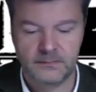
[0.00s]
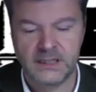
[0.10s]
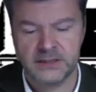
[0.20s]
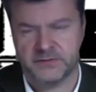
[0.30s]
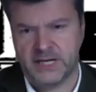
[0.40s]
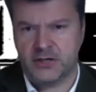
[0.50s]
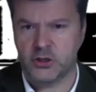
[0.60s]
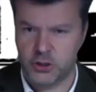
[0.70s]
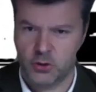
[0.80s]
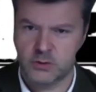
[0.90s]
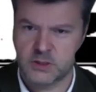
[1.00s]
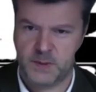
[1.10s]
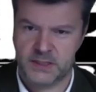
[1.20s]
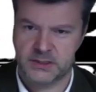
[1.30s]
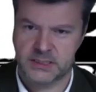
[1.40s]
You've kind of got your own
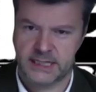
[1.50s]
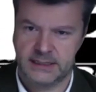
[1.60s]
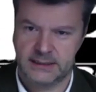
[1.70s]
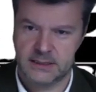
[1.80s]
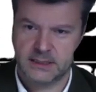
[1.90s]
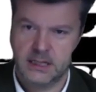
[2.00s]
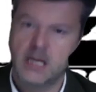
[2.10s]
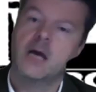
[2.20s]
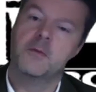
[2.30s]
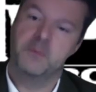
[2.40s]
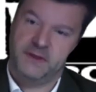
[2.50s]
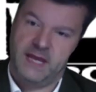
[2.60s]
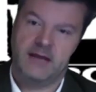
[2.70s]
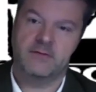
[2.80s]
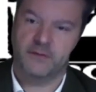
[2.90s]
special skills, but
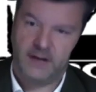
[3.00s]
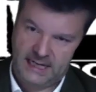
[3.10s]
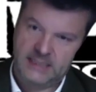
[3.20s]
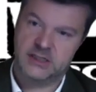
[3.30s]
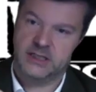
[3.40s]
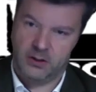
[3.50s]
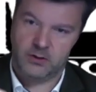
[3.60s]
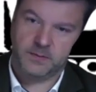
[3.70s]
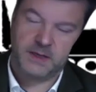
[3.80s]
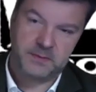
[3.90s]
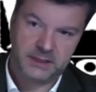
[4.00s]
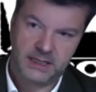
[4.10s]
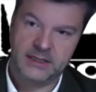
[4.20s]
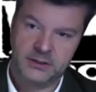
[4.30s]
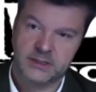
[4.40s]
then for each of the other people
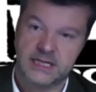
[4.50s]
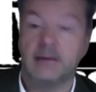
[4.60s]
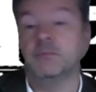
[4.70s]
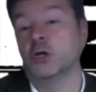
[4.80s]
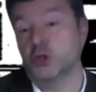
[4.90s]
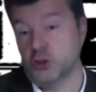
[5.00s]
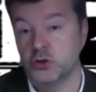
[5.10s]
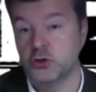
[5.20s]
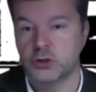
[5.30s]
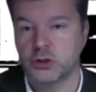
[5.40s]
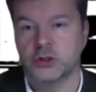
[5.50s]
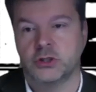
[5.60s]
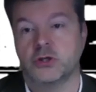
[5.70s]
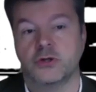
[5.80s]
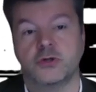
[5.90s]
in your team, you can
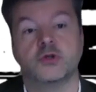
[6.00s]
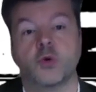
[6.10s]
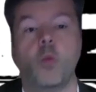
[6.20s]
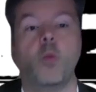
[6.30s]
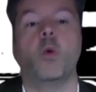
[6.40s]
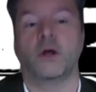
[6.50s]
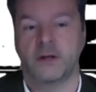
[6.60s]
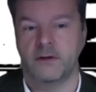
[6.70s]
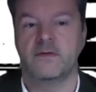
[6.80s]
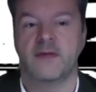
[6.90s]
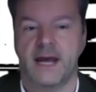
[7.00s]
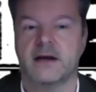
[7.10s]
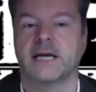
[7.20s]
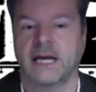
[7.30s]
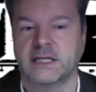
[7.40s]
use one of their
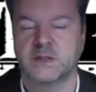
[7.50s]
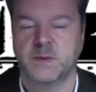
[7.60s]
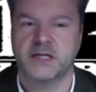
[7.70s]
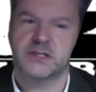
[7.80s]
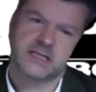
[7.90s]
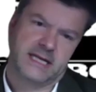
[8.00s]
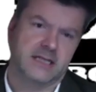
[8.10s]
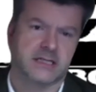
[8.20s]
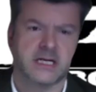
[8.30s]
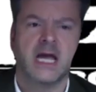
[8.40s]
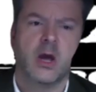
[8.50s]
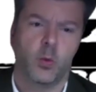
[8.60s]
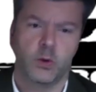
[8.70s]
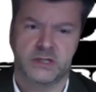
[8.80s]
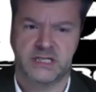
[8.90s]
kind of special skills,
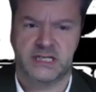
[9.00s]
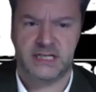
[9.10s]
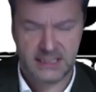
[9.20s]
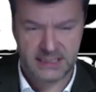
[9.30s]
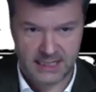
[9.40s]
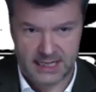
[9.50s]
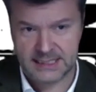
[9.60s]
which suggests that